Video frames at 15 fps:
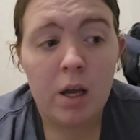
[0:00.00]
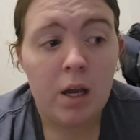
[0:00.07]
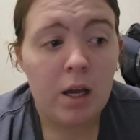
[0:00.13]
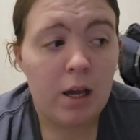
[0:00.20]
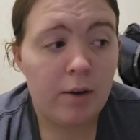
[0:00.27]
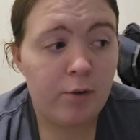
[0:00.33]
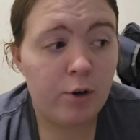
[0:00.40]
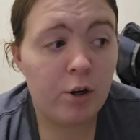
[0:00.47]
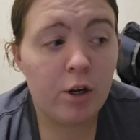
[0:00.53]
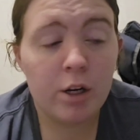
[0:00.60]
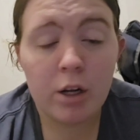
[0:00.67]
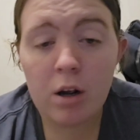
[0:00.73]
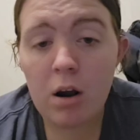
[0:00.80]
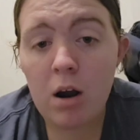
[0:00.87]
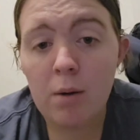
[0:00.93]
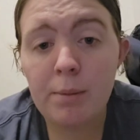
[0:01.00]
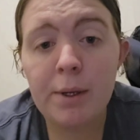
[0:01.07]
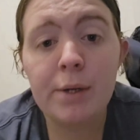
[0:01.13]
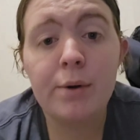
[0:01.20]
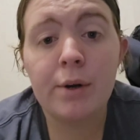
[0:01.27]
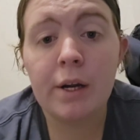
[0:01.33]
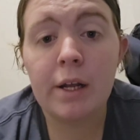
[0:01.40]
if you're gonna
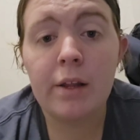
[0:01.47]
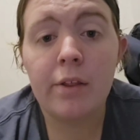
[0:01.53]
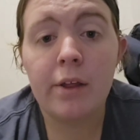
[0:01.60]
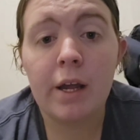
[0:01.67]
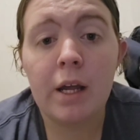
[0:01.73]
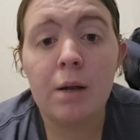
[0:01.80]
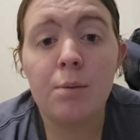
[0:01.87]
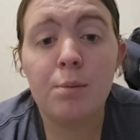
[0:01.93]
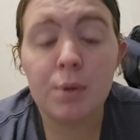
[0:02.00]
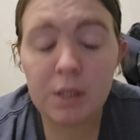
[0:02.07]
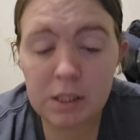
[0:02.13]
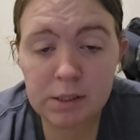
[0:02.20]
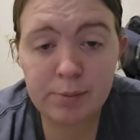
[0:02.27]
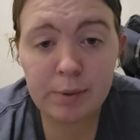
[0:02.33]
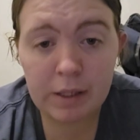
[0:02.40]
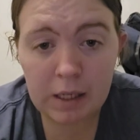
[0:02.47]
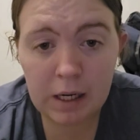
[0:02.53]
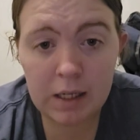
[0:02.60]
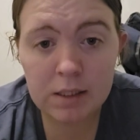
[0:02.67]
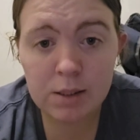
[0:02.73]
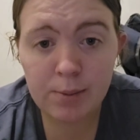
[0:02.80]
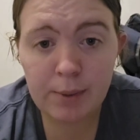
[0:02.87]
comment or anything, please be
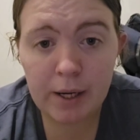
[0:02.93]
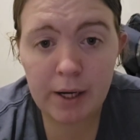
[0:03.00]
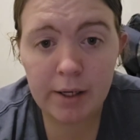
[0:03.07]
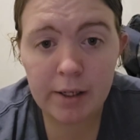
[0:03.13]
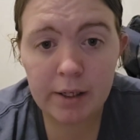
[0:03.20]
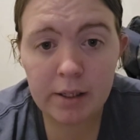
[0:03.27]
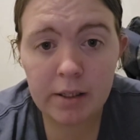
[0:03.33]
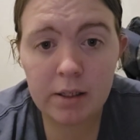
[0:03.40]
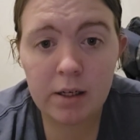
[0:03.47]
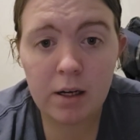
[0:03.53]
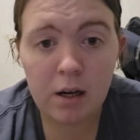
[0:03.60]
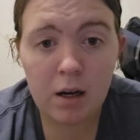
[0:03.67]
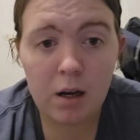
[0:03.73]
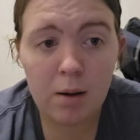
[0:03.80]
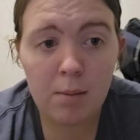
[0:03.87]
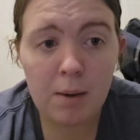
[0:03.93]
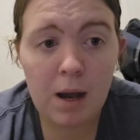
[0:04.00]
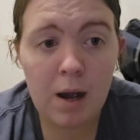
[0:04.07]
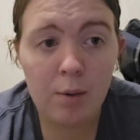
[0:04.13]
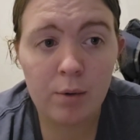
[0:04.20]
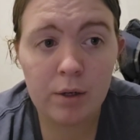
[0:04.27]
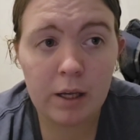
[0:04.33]
nice about it.
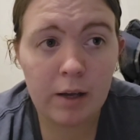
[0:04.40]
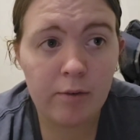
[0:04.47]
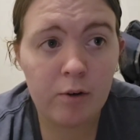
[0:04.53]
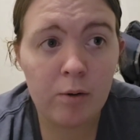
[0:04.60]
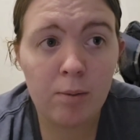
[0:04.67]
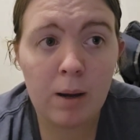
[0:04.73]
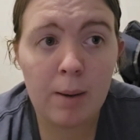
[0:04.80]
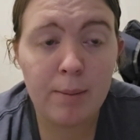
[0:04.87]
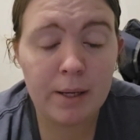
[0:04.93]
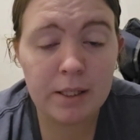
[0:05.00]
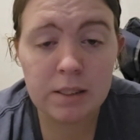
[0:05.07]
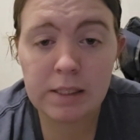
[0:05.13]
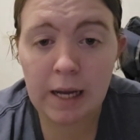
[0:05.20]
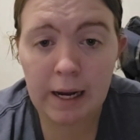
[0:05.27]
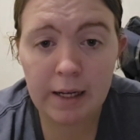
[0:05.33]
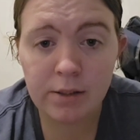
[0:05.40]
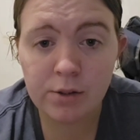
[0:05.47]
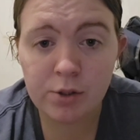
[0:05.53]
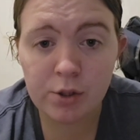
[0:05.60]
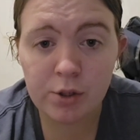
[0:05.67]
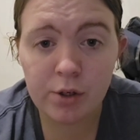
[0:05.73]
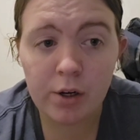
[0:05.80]
I will give you my best
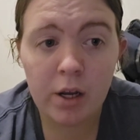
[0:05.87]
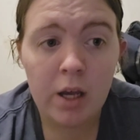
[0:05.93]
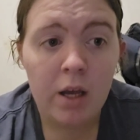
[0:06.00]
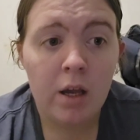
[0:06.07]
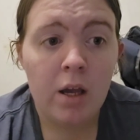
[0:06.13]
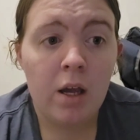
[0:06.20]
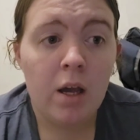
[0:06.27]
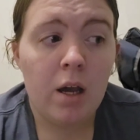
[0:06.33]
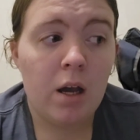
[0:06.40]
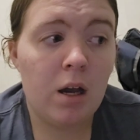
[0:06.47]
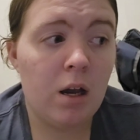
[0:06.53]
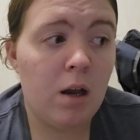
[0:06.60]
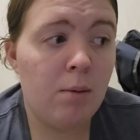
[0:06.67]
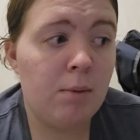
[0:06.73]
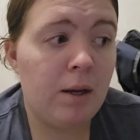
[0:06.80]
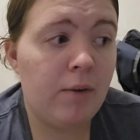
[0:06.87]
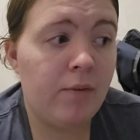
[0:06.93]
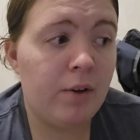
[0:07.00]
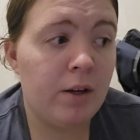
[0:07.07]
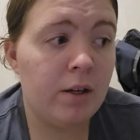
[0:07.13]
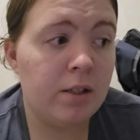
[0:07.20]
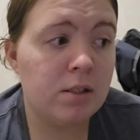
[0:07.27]
answer. If
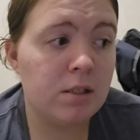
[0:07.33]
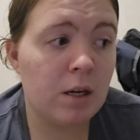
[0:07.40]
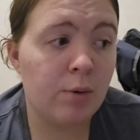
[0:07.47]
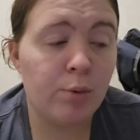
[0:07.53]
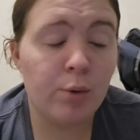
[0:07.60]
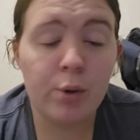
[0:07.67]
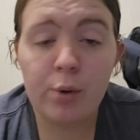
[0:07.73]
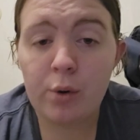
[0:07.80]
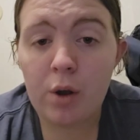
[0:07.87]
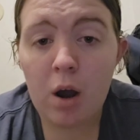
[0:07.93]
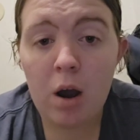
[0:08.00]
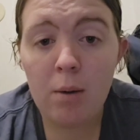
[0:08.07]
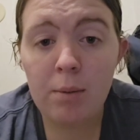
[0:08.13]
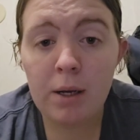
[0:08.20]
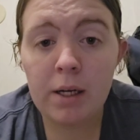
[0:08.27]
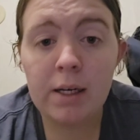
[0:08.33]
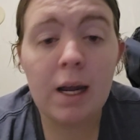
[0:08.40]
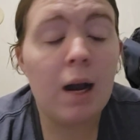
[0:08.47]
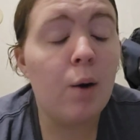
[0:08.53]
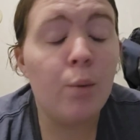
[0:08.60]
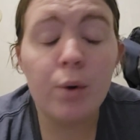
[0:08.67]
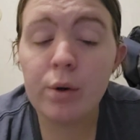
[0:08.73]
it's a rude comment,
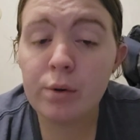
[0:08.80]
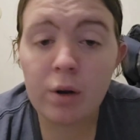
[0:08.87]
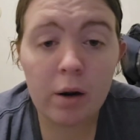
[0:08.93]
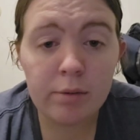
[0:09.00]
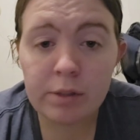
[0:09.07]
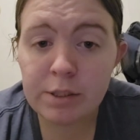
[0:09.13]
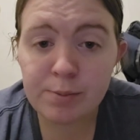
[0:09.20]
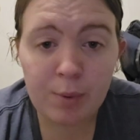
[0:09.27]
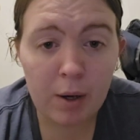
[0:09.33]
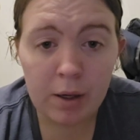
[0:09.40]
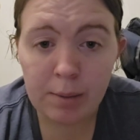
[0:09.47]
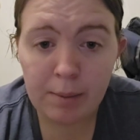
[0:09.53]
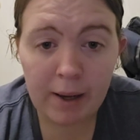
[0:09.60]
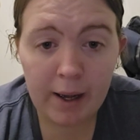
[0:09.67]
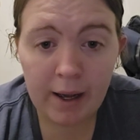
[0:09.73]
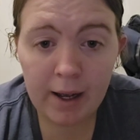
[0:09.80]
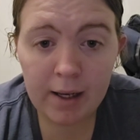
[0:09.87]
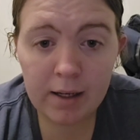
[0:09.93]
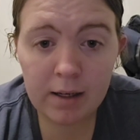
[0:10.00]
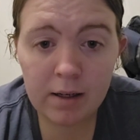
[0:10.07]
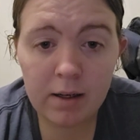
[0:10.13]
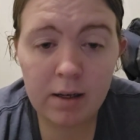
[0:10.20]
I will not respond back.